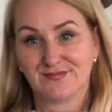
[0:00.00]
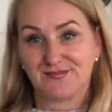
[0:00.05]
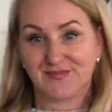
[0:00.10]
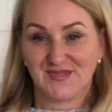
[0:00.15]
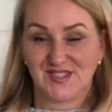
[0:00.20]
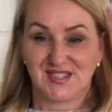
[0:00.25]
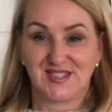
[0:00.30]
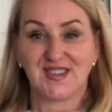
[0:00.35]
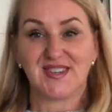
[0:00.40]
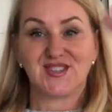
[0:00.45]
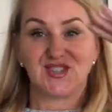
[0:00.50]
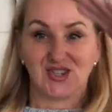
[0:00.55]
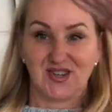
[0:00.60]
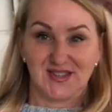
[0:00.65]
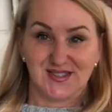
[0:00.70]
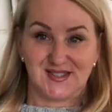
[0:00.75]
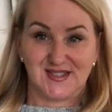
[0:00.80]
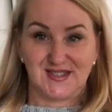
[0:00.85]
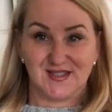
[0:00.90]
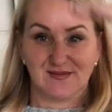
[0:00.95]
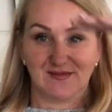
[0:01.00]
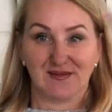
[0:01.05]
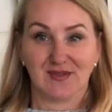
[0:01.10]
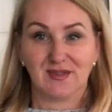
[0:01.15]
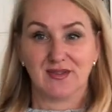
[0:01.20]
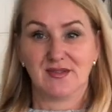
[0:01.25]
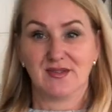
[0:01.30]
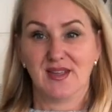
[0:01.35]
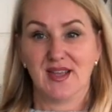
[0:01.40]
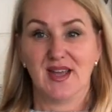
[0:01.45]
stitches,
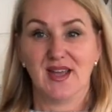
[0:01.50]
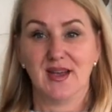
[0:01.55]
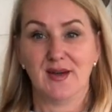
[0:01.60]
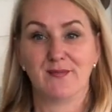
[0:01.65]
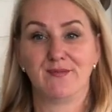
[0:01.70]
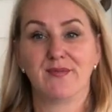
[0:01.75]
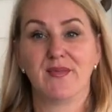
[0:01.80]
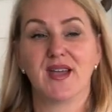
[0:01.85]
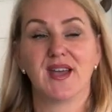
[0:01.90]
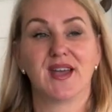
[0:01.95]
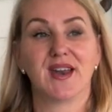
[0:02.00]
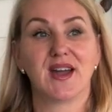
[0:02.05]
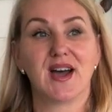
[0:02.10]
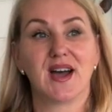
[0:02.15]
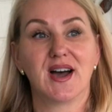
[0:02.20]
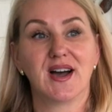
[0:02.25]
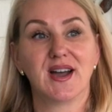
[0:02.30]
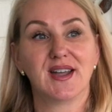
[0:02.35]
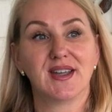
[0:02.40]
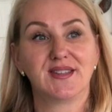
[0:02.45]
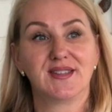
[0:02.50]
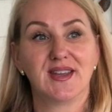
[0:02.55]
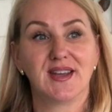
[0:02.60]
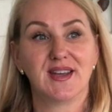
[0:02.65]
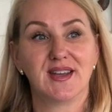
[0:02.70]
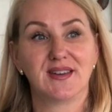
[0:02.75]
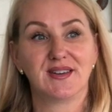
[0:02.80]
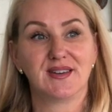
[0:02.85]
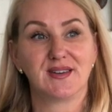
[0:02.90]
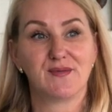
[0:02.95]
and I
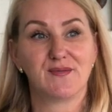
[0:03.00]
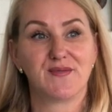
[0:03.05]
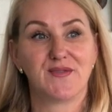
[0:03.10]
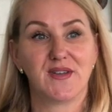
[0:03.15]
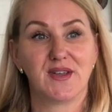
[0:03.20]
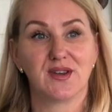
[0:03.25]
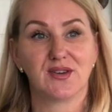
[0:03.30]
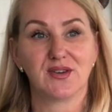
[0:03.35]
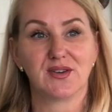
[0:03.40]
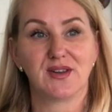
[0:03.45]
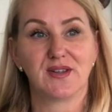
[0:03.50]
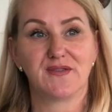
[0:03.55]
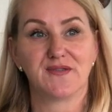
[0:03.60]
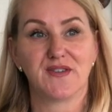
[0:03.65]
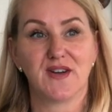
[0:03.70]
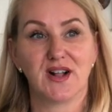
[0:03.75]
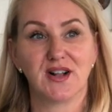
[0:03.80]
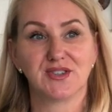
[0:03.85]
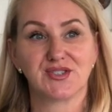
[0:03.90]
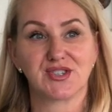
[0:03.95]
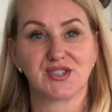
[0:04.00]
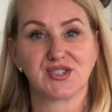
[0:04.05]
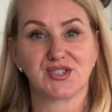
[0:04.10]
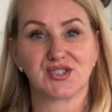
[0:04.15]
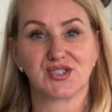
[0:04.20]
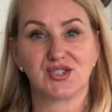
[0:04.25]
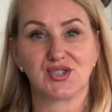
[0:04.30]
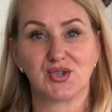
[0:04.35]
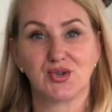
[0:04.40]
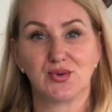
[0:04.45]
then figured if I'll
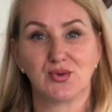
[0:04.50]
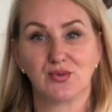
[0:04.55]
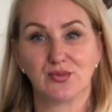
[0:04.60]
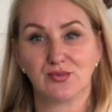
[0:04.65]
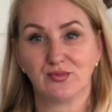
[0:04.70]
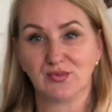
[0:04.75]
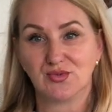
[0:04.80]
just do